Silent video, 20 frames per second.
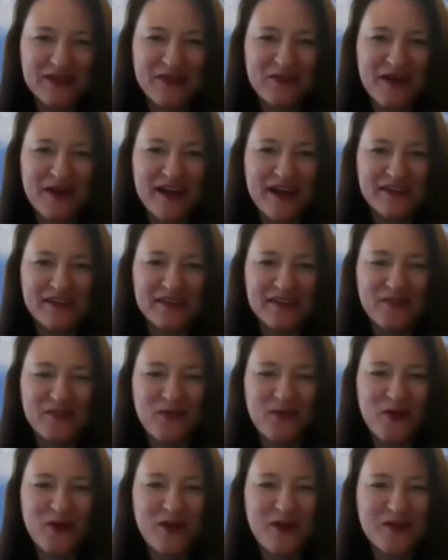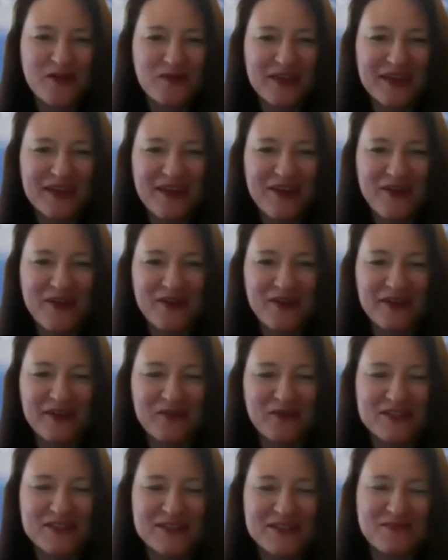Well, the forum,
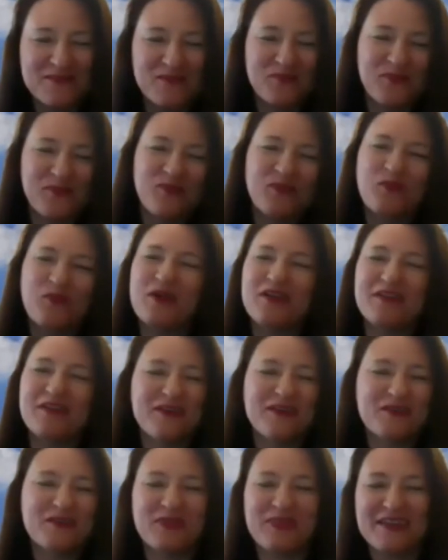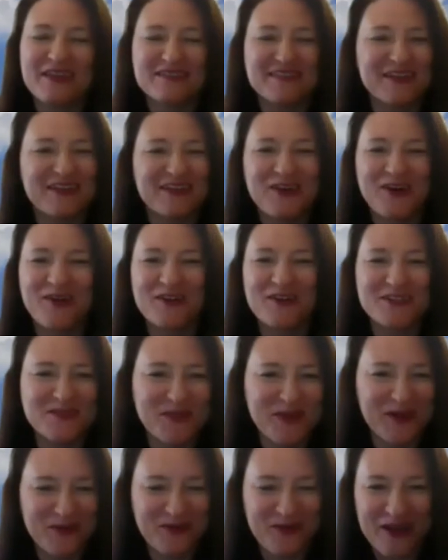it was one of the things that
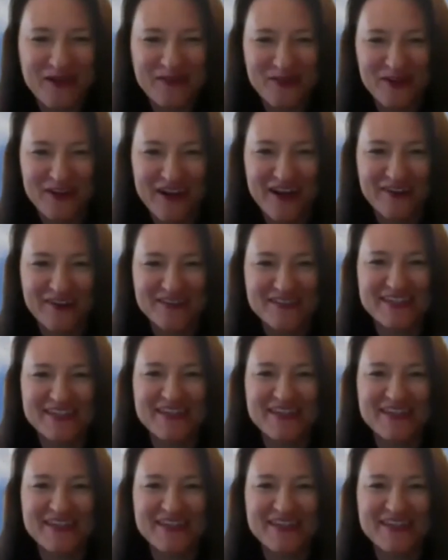encouraged me to run for Congress.